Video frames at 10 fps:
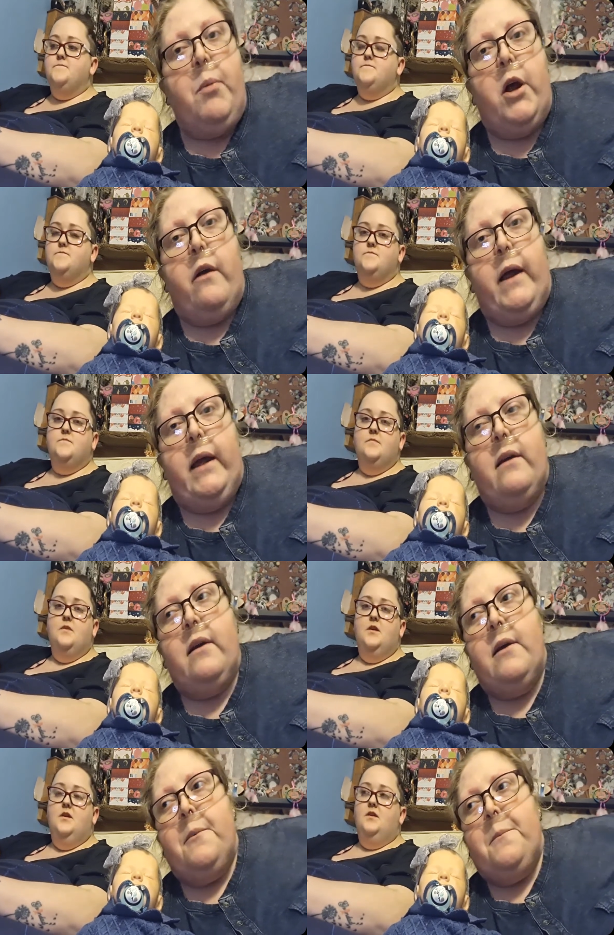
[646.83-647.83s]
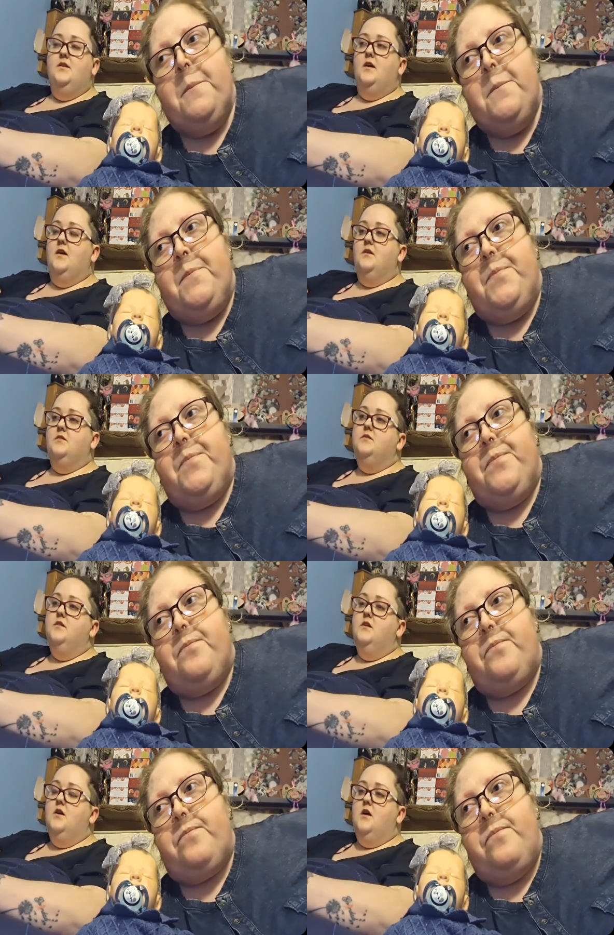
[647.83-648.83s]
Speaker 1: blurry
Speaker 2: yeah
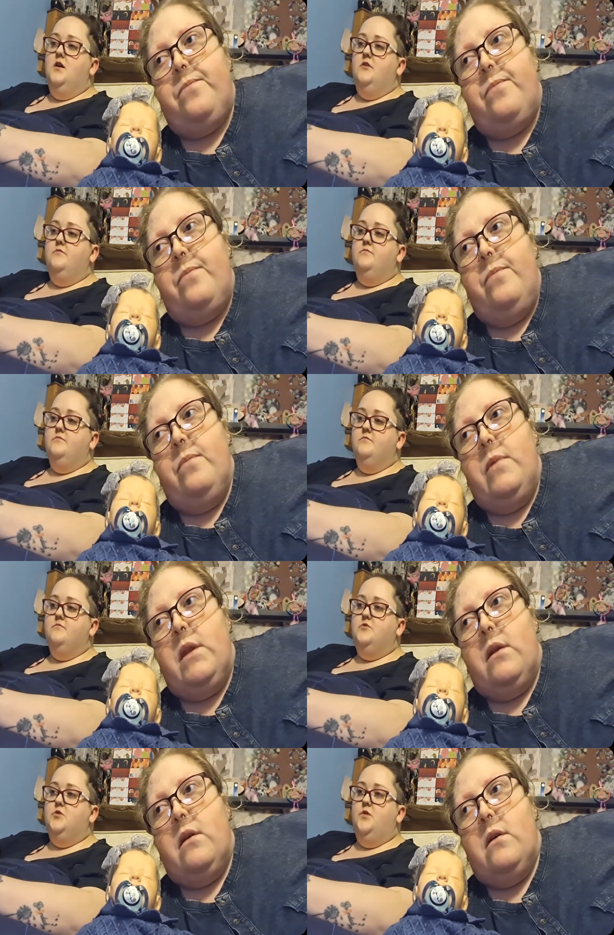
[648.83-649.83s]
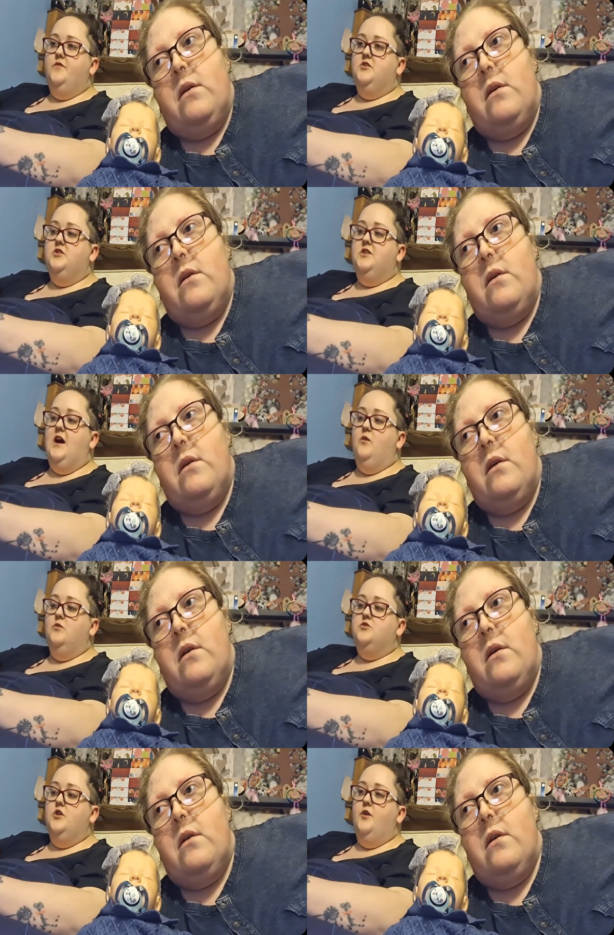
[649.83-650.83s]
um so obviously that
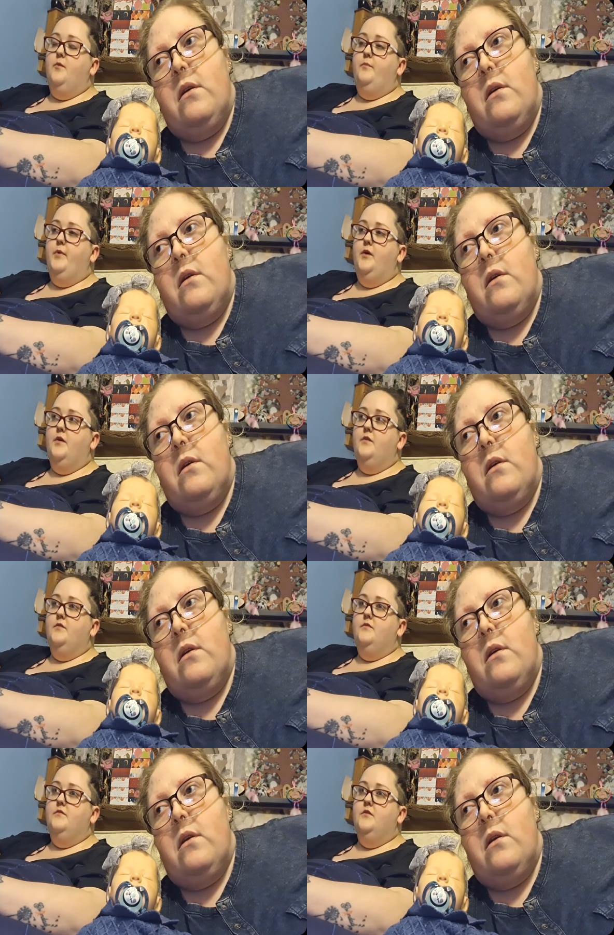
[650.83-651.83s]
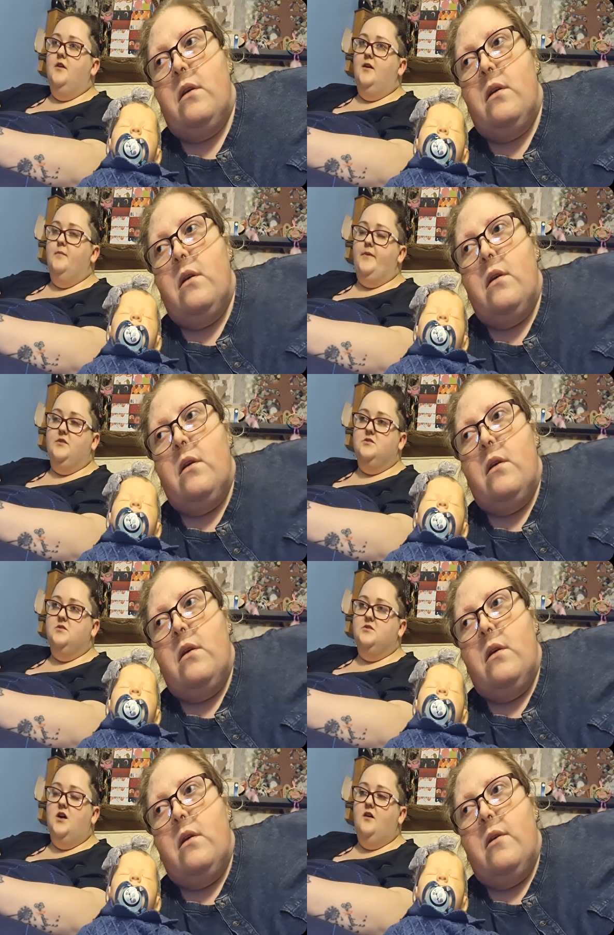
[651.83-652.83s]
also put alarm bells and
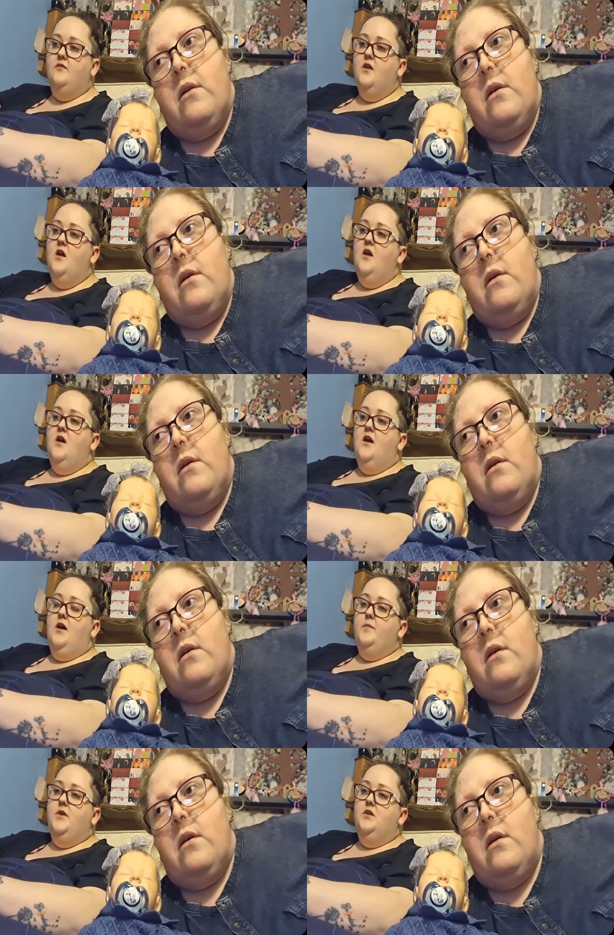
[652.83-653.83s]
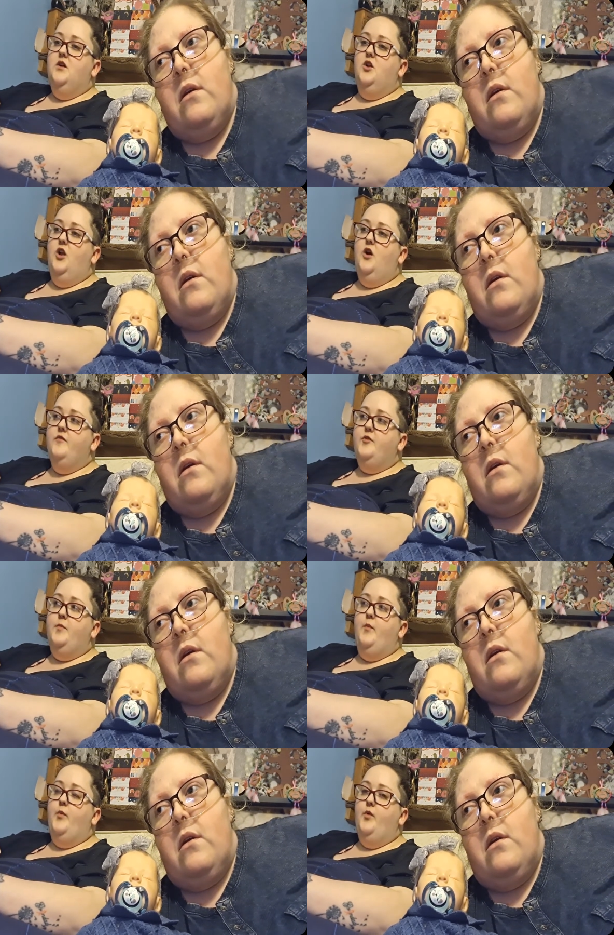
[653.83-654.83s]
stuff I mean, a lot of the
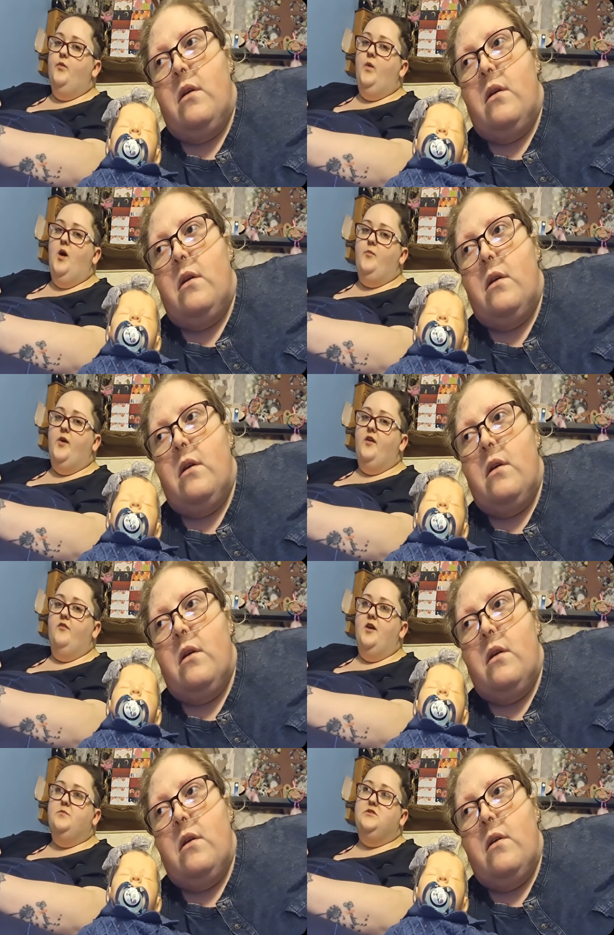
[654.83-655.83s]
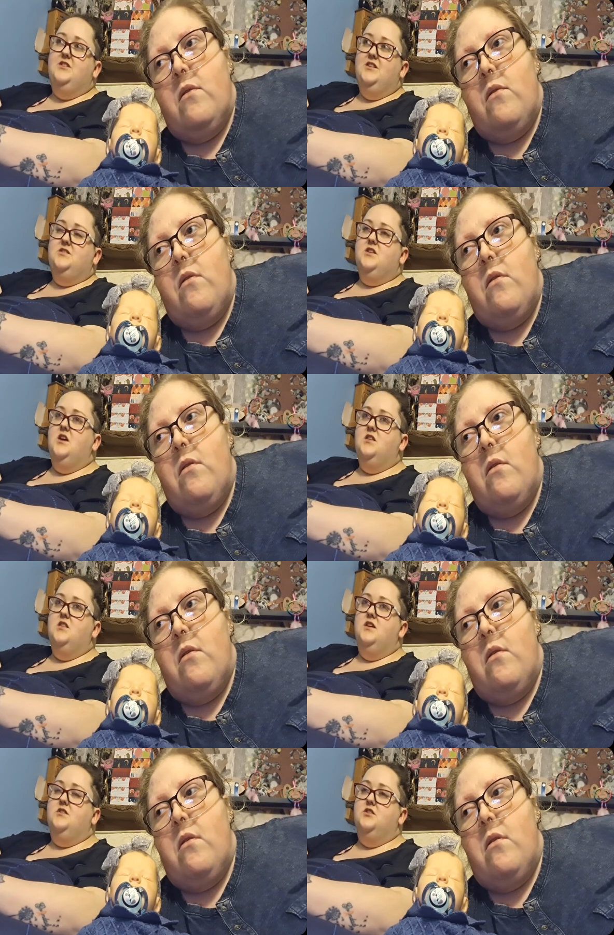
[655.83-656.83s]
people who were brand reps did say that
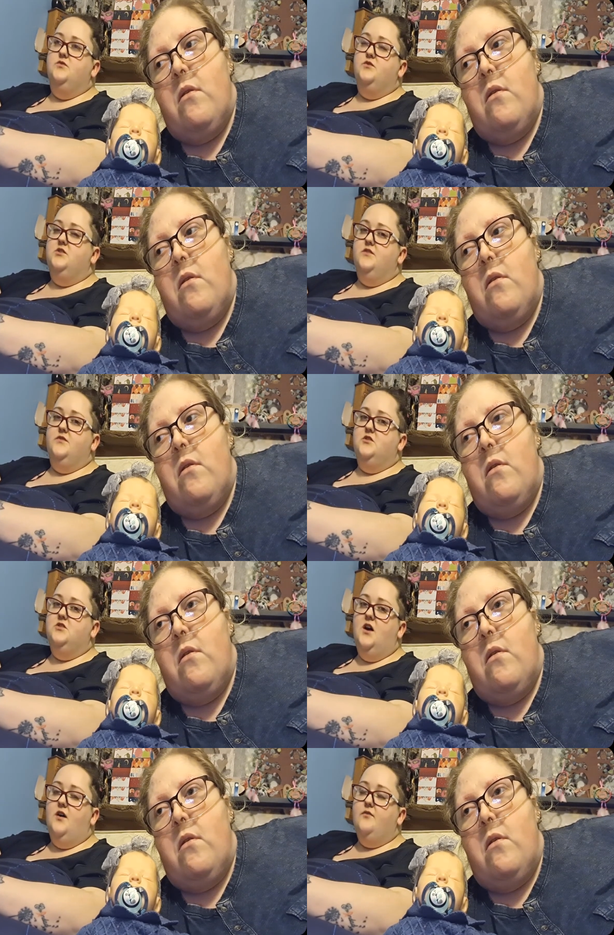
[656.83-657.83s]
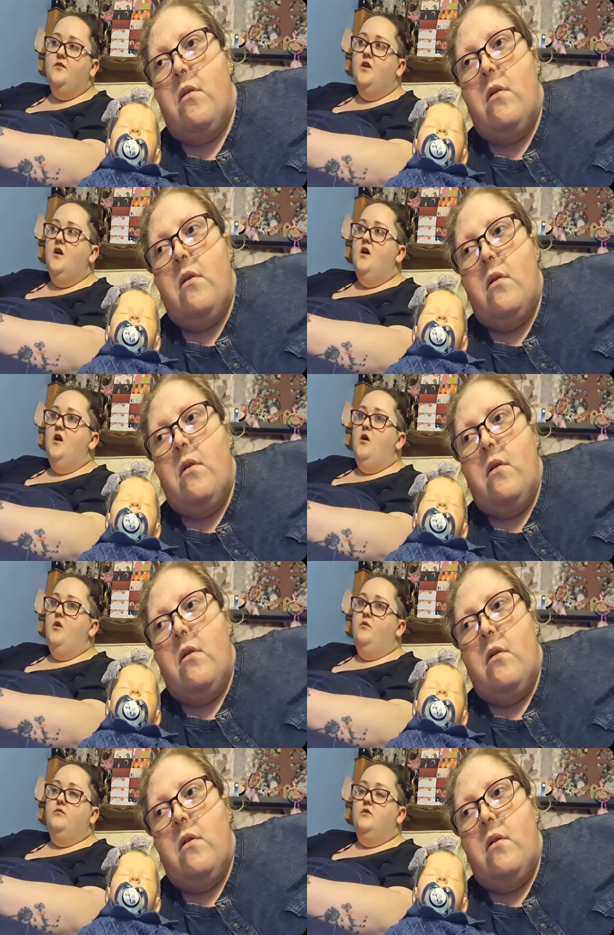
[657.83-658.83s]
they did receive the stuff,
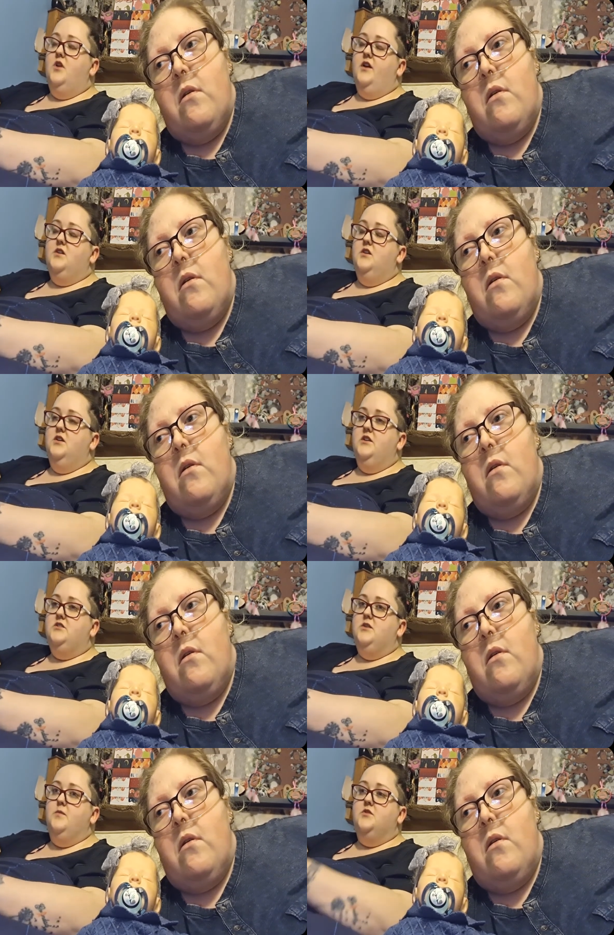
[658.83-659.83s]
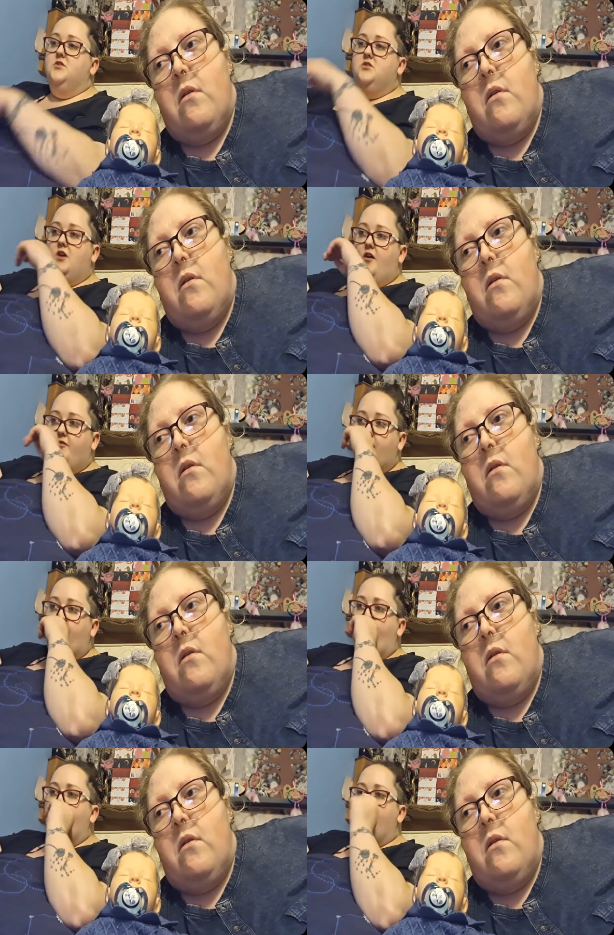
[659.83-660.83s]
like at least some of the stuff.
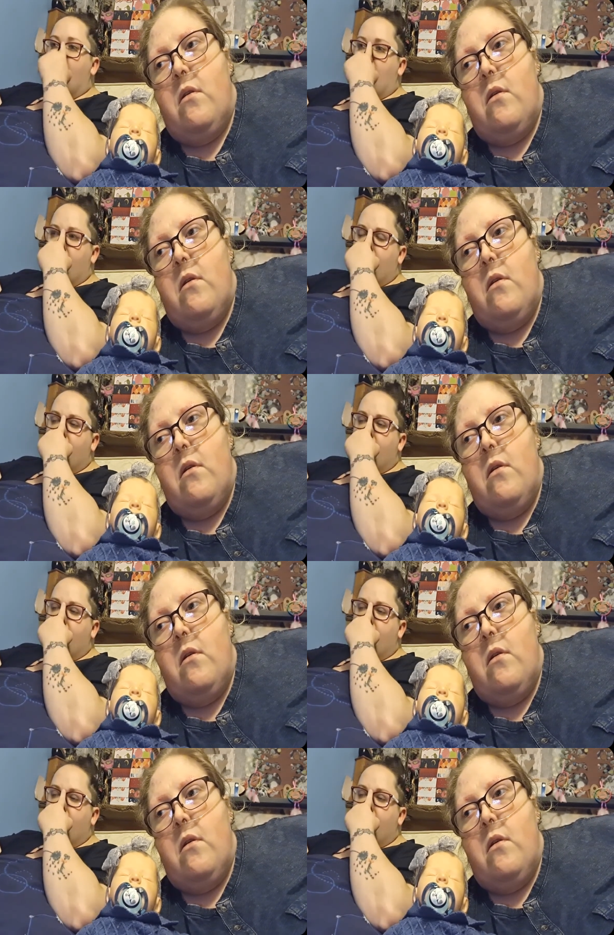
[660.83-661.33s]
But the problem